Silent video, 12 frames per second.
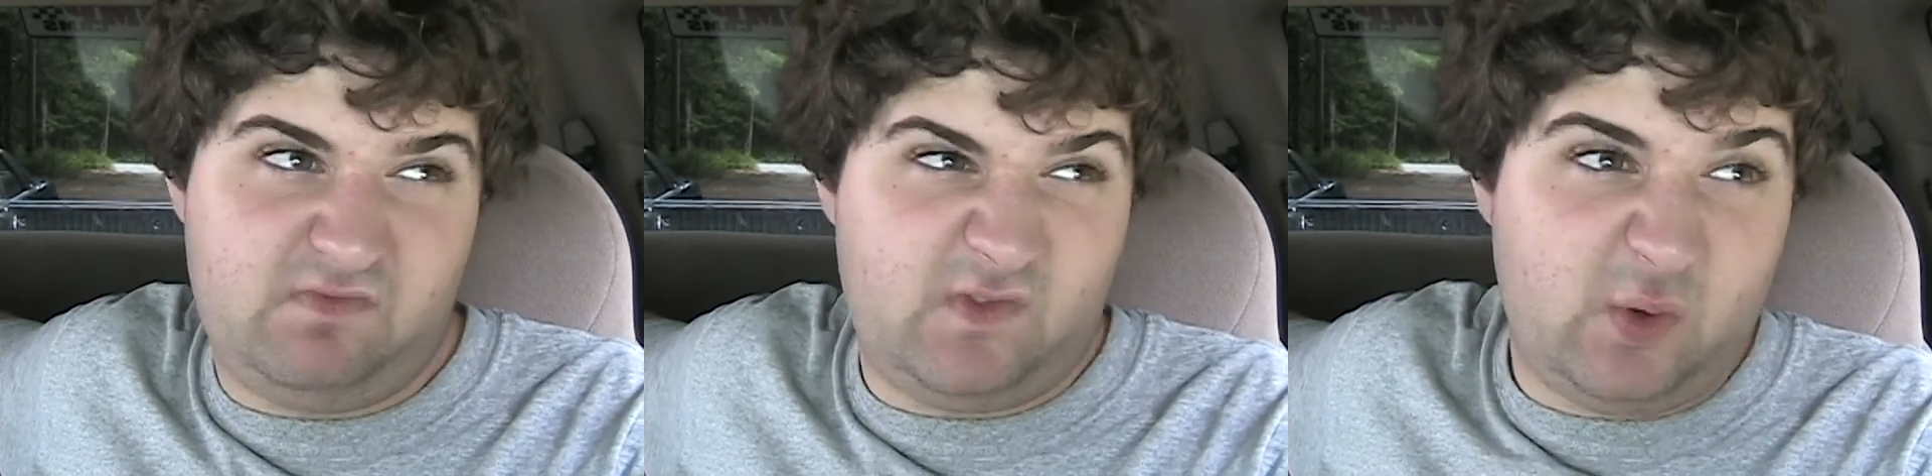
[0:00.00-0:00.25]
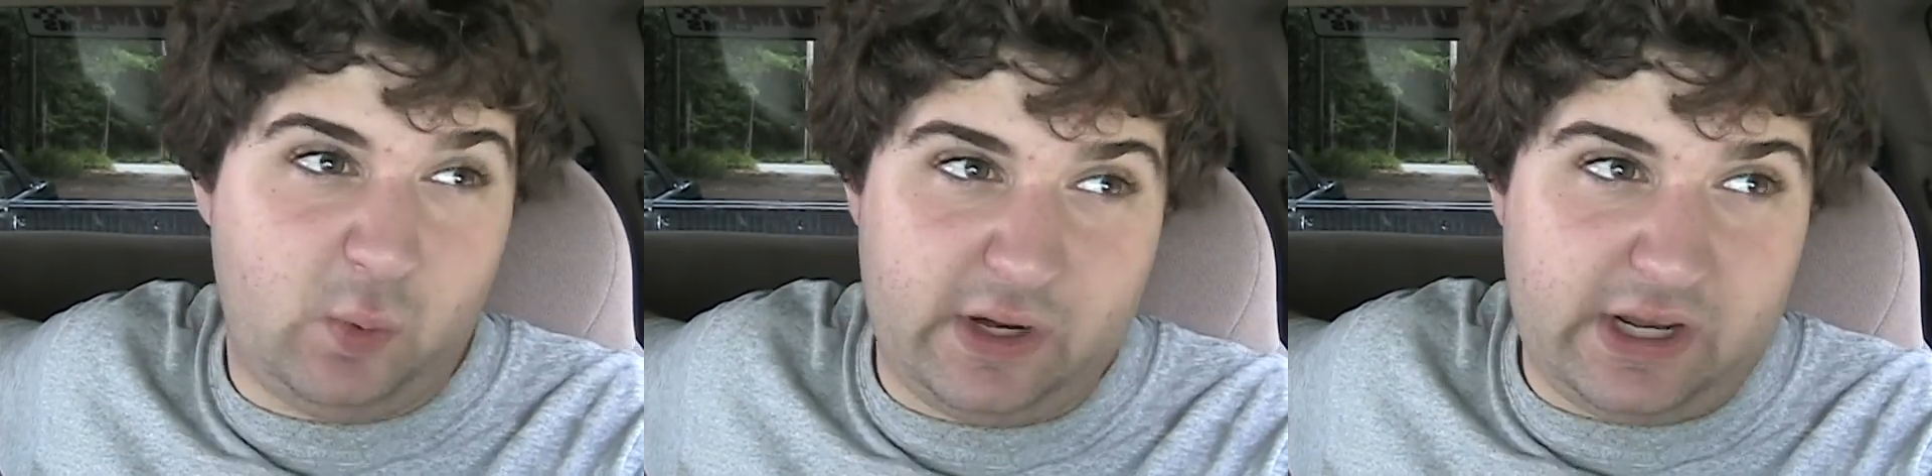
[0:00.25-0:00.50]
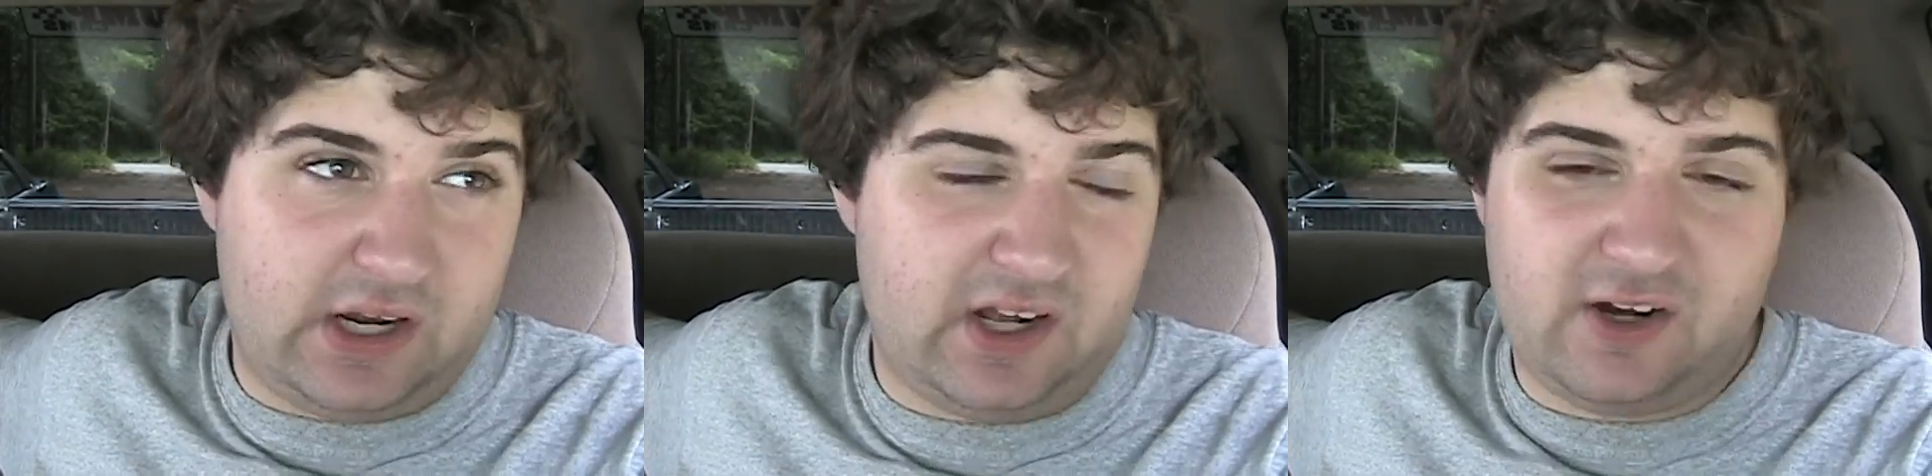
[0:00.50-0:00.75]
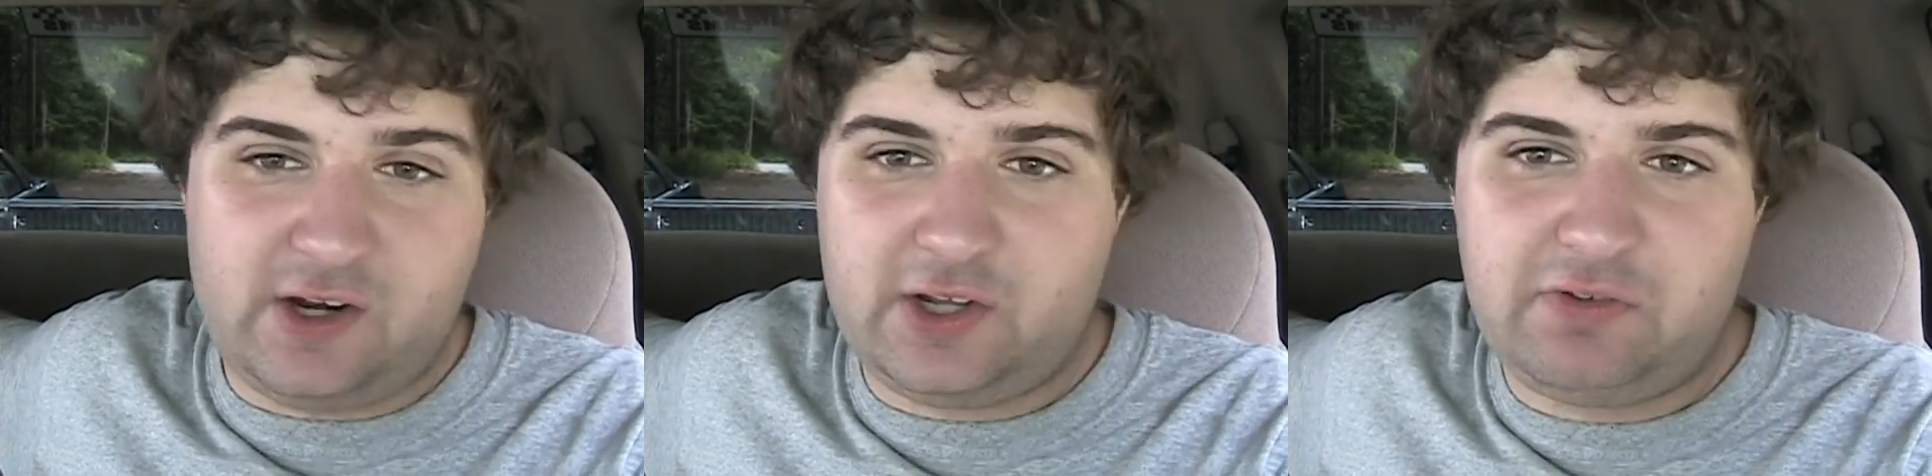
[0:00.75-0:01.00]

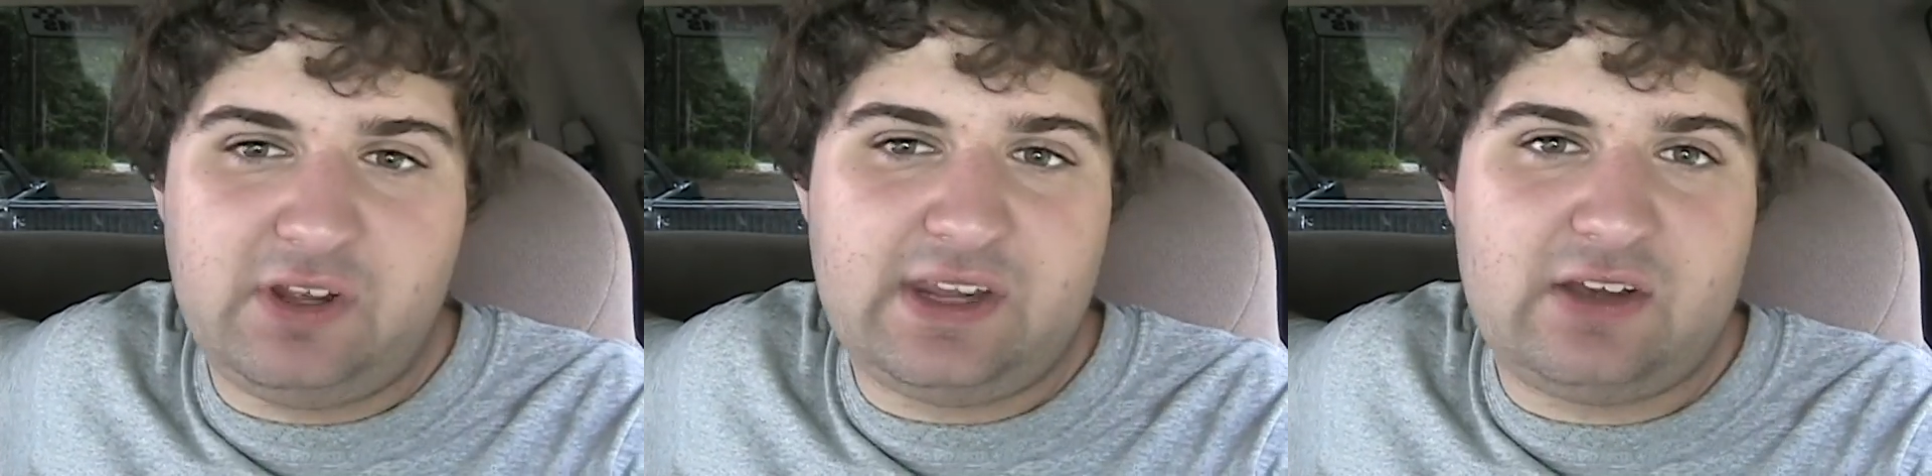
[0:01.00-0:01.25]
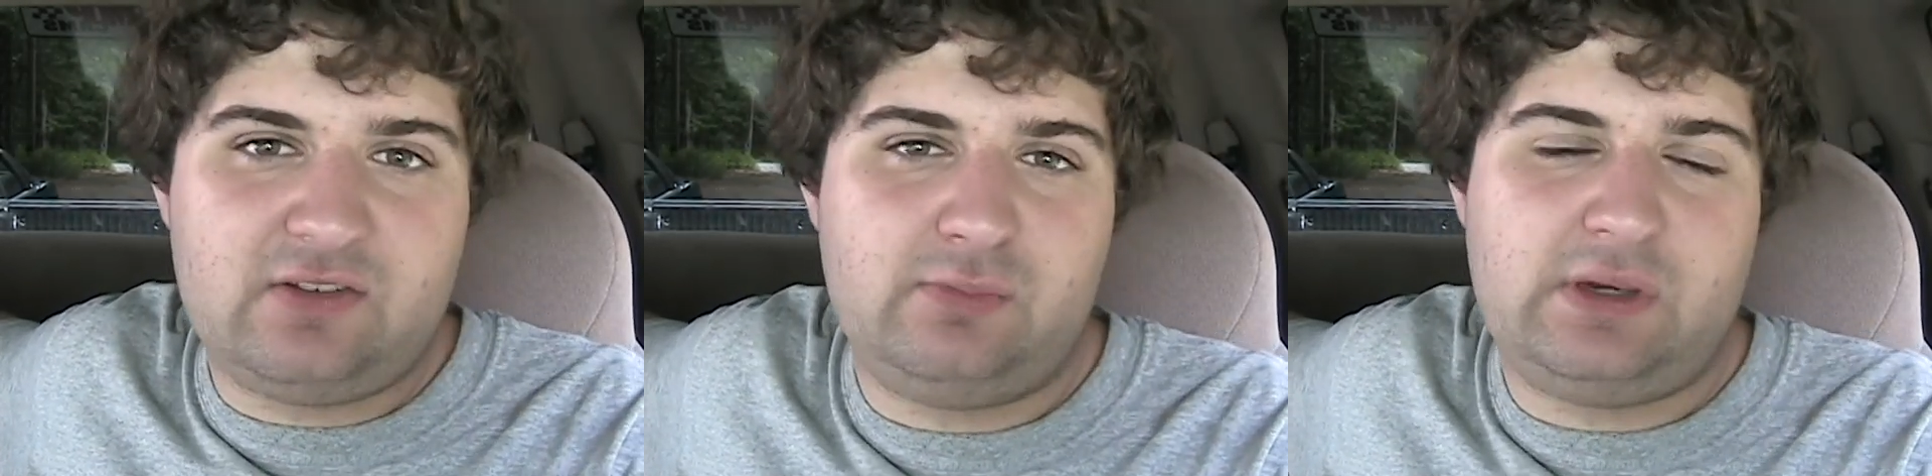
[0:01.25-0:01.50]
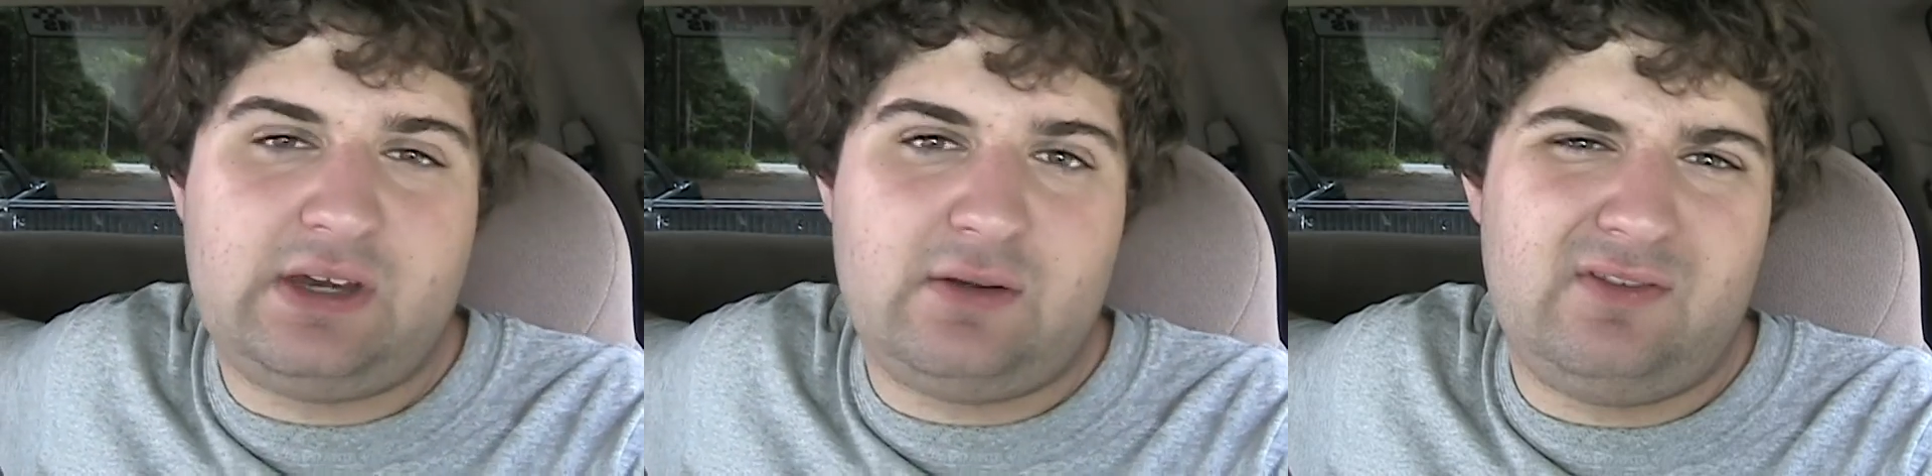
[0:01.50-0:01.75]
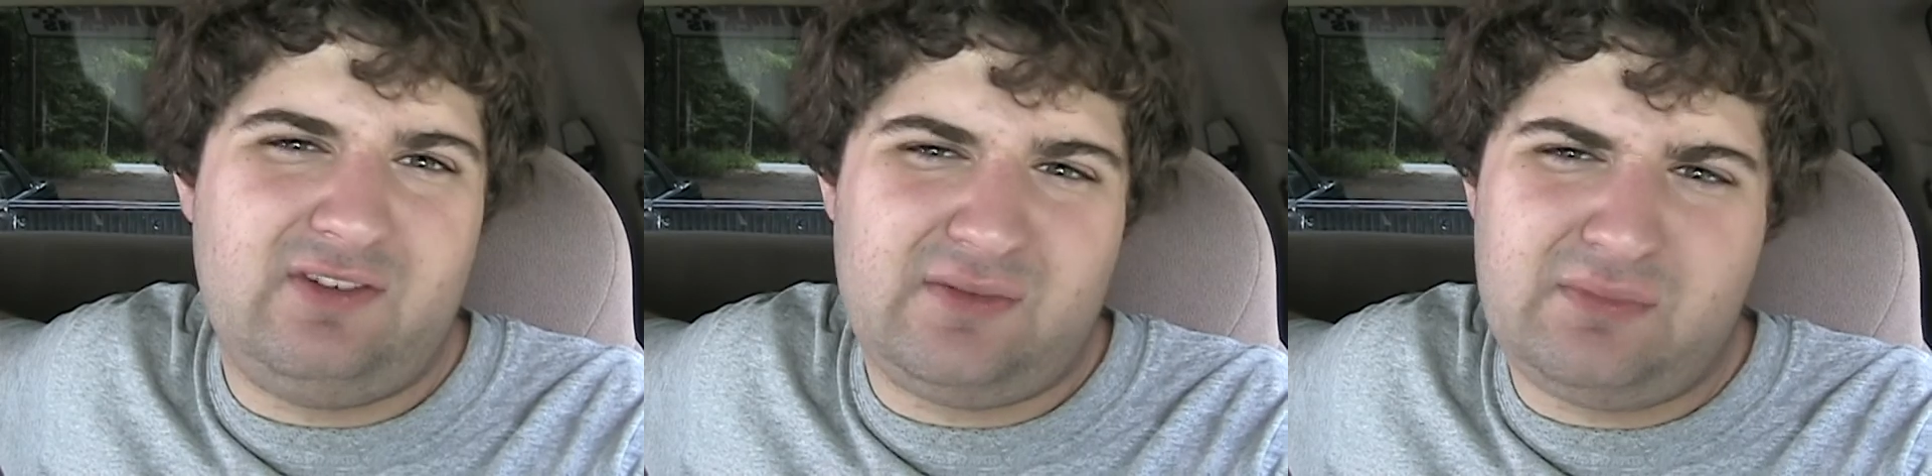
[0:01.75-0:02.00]
2,800 to 3,000 pounds,